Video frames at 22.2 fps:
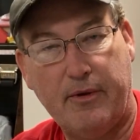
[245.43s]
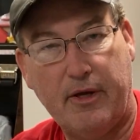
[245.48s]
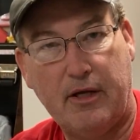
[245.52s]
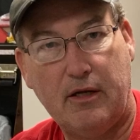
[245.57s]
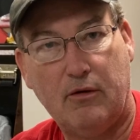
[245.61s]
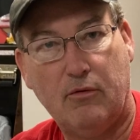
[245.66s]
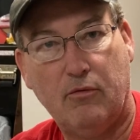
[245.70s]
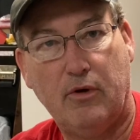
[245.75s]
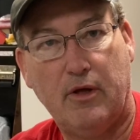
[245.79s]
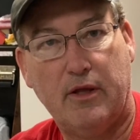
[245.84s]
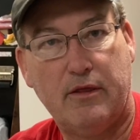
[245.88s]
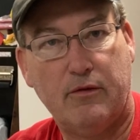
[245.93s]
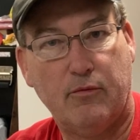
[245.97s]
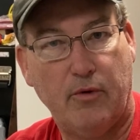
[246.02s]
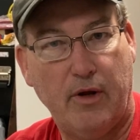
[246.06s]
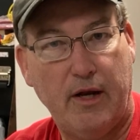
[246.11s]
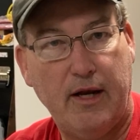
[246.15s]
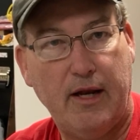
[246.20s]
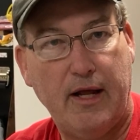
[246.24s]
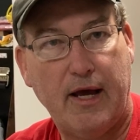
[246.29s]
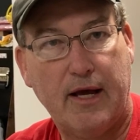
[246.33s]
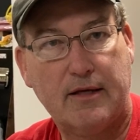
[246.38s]
it with
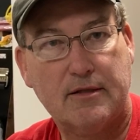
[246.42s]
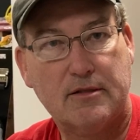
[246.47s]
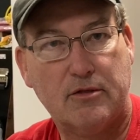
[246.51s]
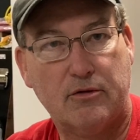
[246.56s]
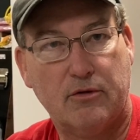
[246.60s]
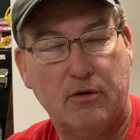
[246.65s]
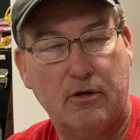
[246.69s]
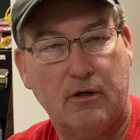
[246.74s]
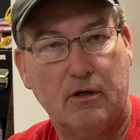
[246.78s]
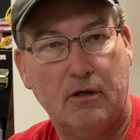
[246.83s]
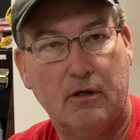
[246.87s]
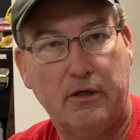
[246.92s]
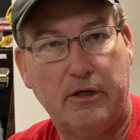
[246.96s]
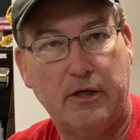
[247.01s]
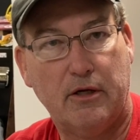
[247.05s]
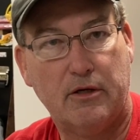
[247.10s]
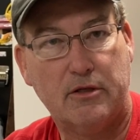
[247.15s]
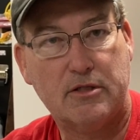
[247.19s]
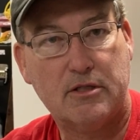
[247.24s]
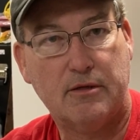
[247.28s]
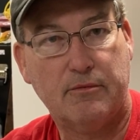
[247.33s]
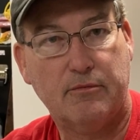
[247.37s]
Windex or
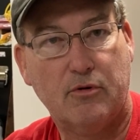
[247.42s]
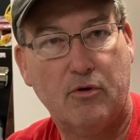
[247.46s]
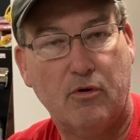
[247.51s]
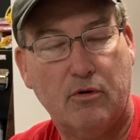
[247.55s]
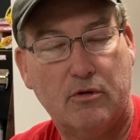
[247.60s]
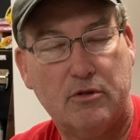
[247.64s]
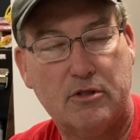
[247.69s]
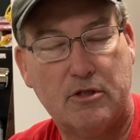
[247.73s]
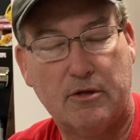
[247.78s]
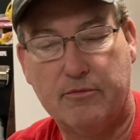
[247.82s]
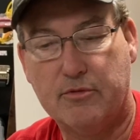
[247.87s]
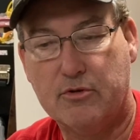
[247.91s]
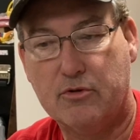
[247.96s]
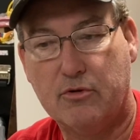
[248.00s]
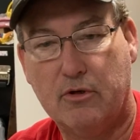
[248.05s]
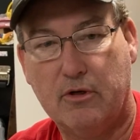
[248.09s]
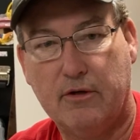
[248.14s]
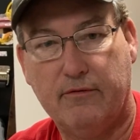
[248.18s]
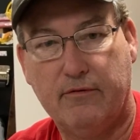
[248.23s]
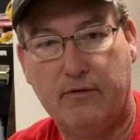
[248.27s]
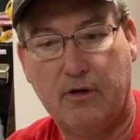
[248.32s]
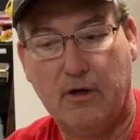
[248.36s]
some
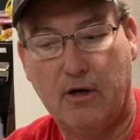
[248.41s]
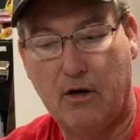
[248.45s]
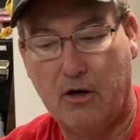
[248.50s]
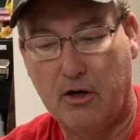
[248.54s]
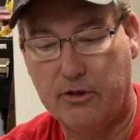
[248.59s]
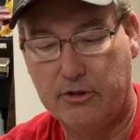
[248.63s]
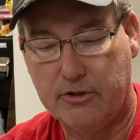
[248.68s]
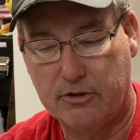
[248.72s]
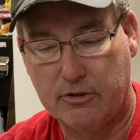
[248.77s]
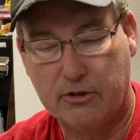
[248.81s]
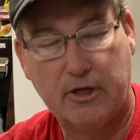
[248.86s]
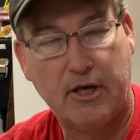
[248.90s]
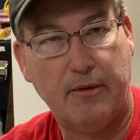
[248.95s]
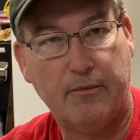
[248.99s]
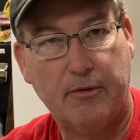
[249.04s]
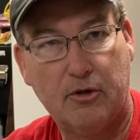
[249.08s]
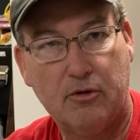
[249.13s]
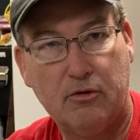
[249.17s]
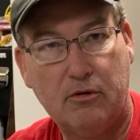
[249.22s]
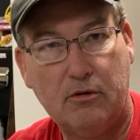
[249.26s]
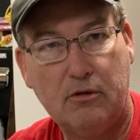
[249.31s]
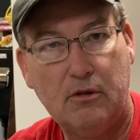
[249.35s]
sort of a harsher
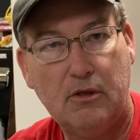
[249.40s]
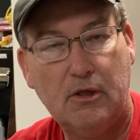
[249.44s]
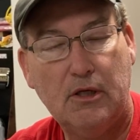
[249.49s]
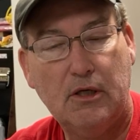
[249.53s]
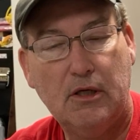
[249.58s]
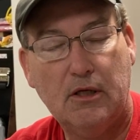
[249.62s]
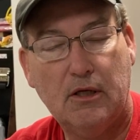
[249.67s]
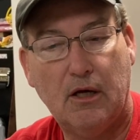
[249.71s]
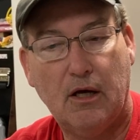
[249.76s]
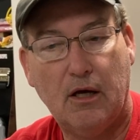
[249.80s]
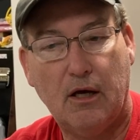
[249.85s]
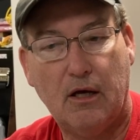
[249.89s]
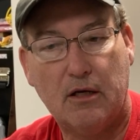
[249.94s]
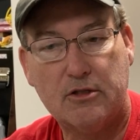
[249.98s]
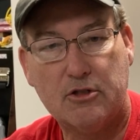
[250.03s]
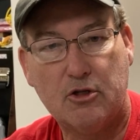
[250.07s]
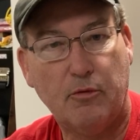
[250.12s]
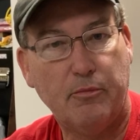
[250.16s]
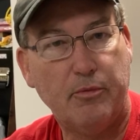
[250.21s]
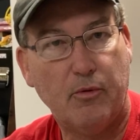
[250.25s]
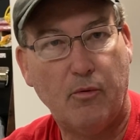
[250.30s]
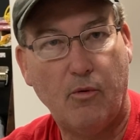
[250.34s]
chemical,
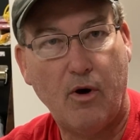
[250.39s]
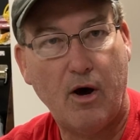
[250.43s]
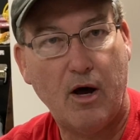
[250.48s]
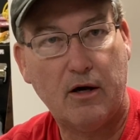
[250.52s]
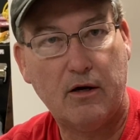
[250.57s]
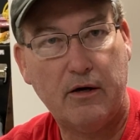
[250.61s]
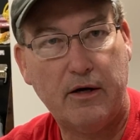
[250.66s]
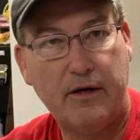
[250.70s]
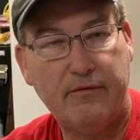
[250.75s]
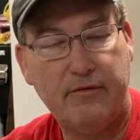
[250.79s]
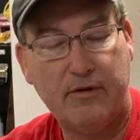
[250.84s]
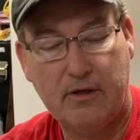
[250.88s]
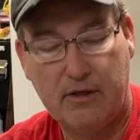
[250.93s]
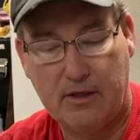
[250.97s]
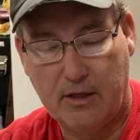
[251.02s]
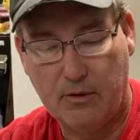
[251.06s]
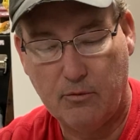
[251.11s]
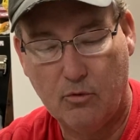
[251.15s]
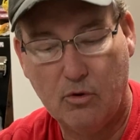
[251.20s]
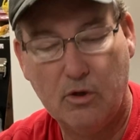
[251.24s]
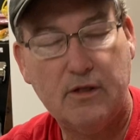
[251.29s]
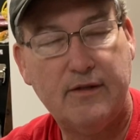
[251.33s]
soap and water even,
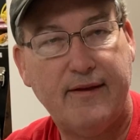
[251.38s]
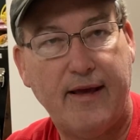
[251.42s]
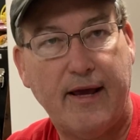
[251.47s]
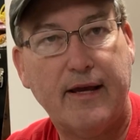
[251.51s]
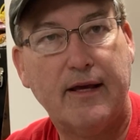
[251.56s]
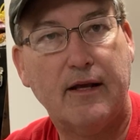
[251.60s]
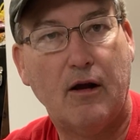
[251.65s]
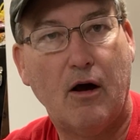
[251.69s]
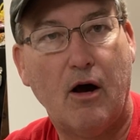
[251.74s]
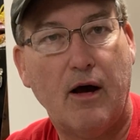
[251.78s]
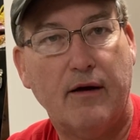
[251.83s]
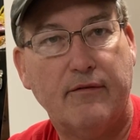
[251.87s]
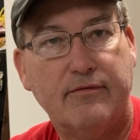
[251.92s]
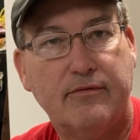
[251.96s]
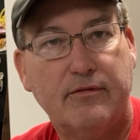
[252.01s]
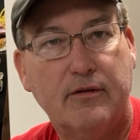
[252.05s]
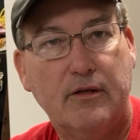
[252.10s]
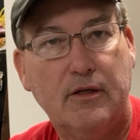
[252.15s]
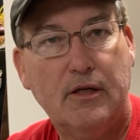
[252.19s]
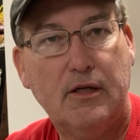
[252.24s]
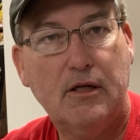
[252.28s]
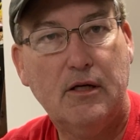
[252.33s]
it would take it off.
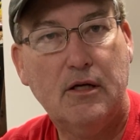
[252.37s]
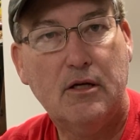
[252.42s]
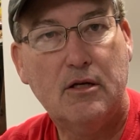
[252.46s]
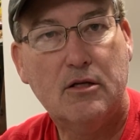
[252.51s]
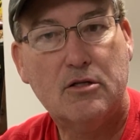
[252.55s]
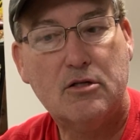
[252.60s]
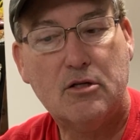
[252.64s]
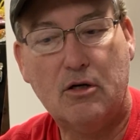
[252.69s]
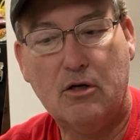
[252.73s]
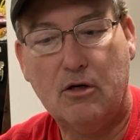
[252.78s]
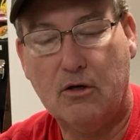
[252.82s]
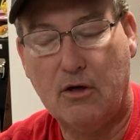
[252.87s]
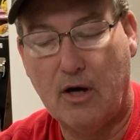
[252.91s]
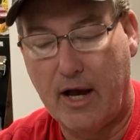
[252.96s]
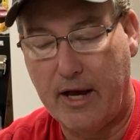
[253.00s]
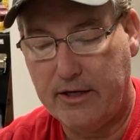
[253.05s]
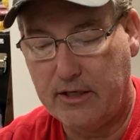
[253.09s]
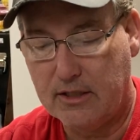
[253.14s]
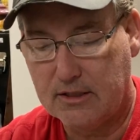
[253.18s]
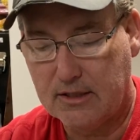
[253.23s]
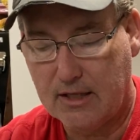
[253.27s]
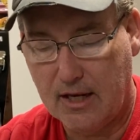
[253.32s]
So
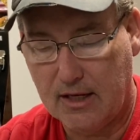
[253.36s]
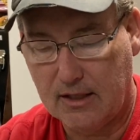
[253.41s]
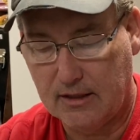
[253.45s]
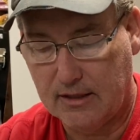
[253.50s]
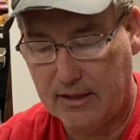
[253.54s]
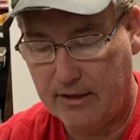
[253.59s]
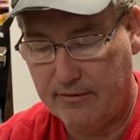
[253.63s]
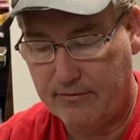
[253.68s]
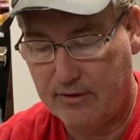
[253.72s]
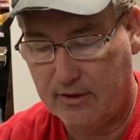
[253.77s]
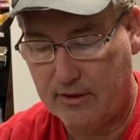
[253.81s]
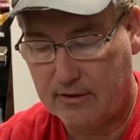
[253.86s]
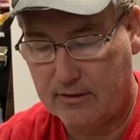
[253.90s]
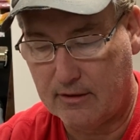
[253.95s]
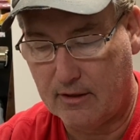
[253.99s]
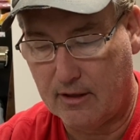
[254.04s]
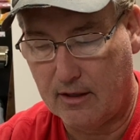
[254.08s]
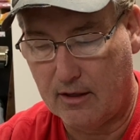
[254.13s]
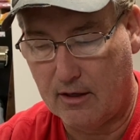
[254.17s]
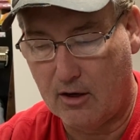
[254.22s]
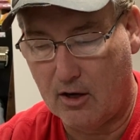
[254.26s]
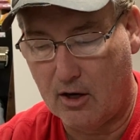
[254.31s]
I just kind of leave it
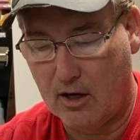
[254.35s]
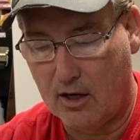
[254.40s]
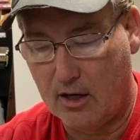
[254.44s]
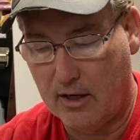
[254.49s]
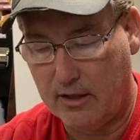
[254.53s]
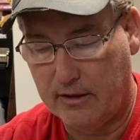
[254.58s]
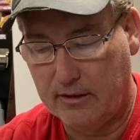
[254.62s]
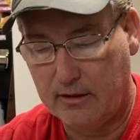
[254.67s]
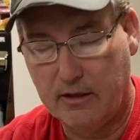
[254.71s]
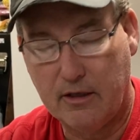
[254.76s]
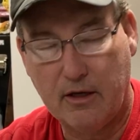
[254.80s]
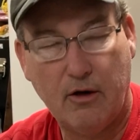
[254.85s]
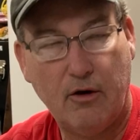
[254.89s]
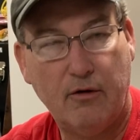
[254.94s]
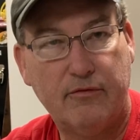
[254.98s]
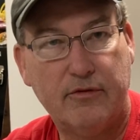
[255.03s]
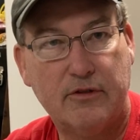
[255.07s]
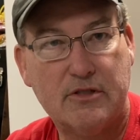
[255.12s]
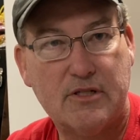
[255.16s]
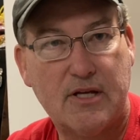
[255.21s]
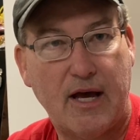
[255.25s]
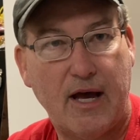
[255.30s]
on.
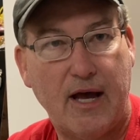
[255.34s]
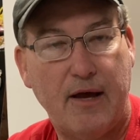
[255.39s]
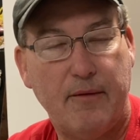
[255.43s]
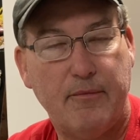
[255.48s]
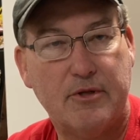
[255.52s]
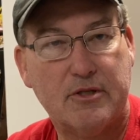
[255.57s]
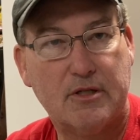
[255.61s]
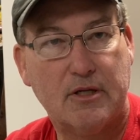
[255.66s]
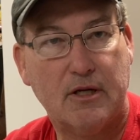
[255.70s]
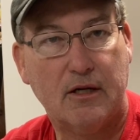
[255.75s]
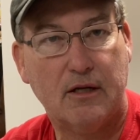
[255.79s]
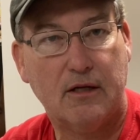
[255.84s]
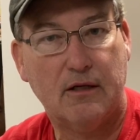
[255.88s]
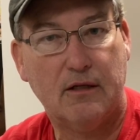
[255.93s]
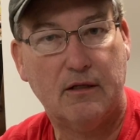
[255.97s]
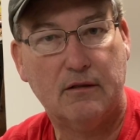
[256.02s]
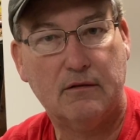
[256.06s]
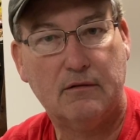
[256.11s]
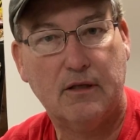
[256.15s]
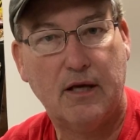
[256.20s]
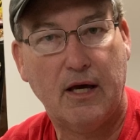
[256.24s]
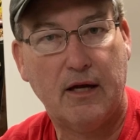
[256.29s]
Over time it's
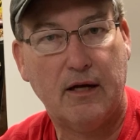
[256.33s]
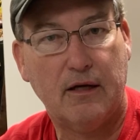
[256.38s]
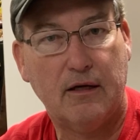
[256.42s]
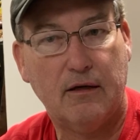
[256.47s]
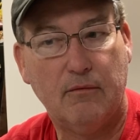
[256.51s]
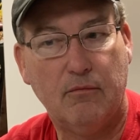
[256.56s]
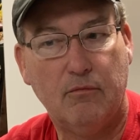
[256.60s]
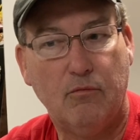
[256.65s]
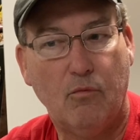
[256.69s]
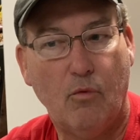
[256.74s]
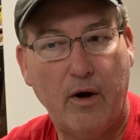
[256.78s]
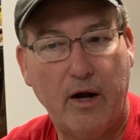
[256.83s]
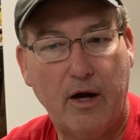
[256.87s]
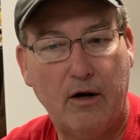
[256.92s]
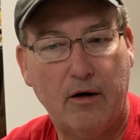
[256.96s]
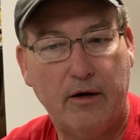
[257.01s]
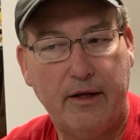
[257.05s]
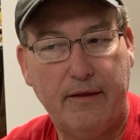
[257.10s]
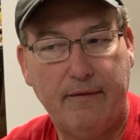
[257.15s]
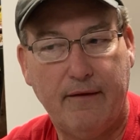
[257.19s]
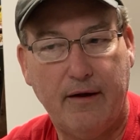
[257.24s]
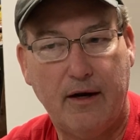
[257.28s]
gonna kind of
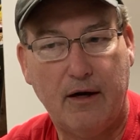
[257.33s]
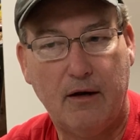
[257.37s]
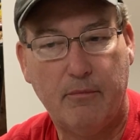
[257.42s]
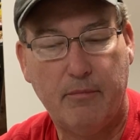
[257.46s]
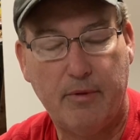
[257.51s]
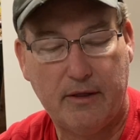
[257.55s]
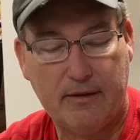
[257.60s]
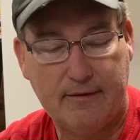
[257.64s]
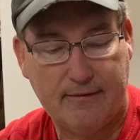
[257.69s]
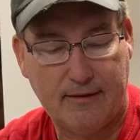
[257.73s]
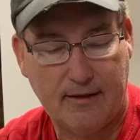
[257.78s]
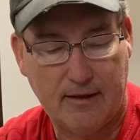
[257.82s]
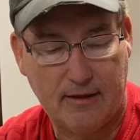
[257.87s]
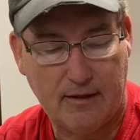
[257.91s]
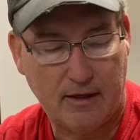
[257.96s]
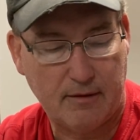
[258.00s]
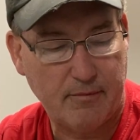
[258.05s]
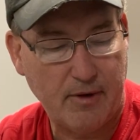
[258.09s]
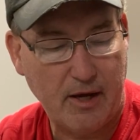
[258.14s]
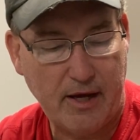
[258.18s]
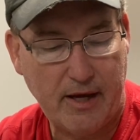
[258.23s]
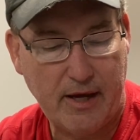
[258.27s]
wear in there. But
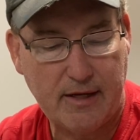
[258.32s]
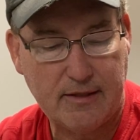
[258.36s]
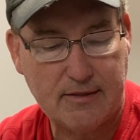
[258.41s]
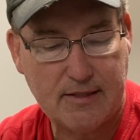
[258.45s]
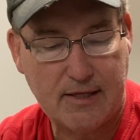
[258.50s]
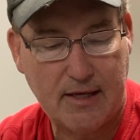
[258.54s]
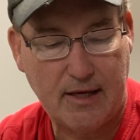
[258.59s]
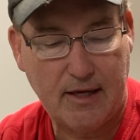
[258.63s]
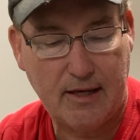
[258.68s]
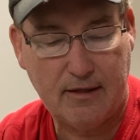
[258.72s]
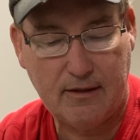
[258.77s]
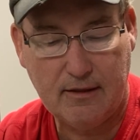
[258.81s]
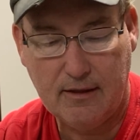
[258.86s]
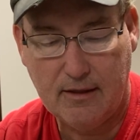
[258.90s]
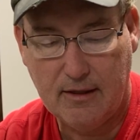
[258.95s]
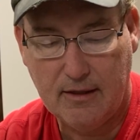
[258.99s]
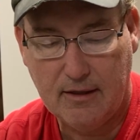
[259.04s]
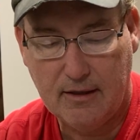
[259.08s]
like my A10